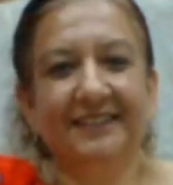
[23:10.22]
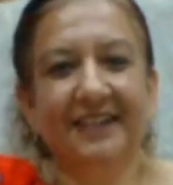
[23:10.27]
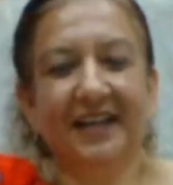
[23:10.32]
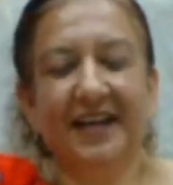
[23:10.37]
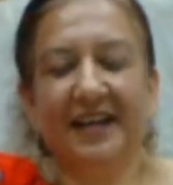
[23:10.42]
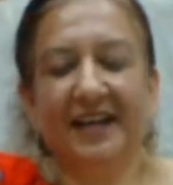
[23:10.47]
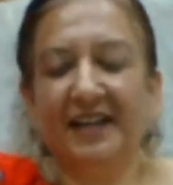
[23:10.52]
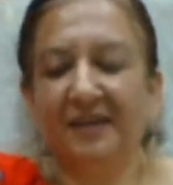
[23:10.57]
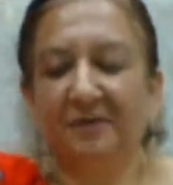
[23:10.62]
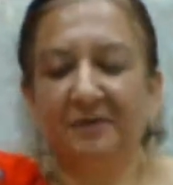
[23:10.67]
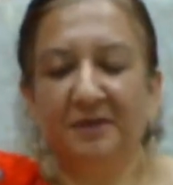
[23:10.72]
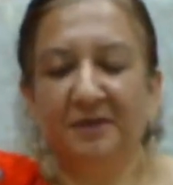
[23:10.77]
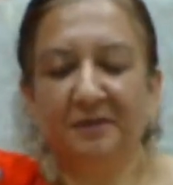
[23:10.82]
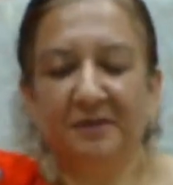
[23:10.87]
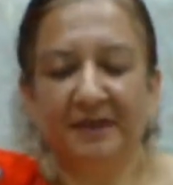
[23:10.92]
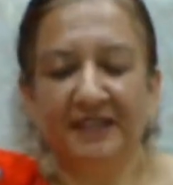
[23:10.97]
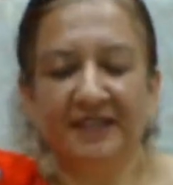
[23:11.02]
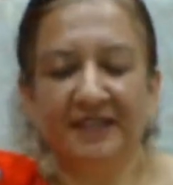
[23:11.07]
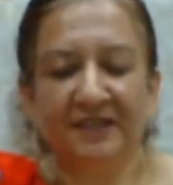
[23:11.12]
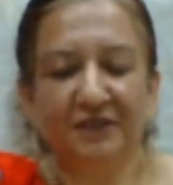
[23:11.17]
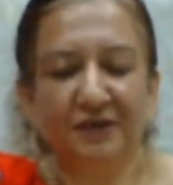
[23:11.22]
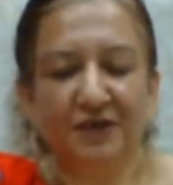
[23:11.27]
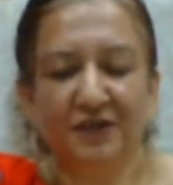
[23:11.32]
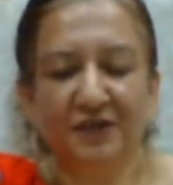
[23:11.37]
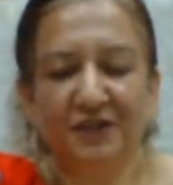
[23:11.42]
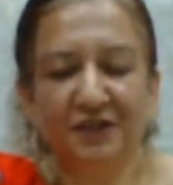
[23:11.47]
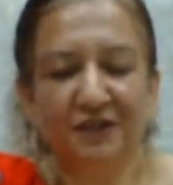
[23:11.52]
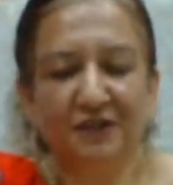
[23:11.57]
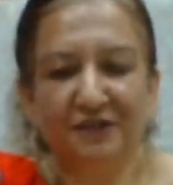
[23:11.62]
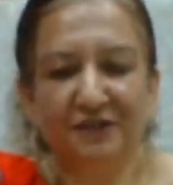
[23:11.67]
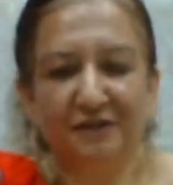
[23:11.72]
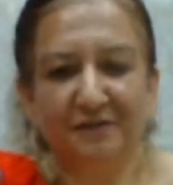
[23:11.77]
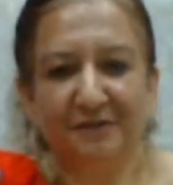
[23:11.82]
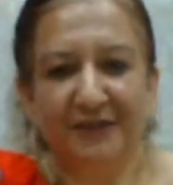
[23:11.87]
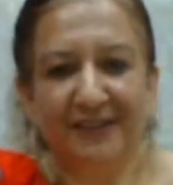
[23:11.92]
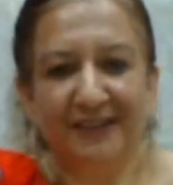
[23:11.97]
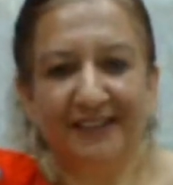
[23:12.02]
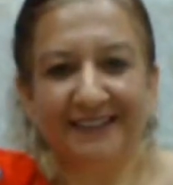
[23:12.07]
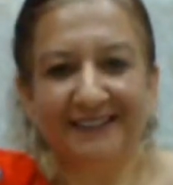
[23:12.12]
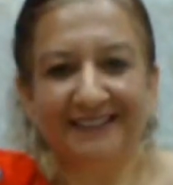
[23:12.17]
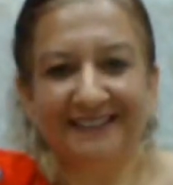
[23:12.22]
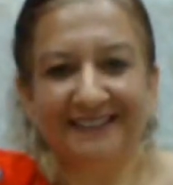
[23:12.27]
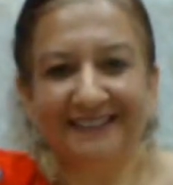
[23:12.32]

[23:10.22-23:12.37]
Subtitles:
I am the best version of me.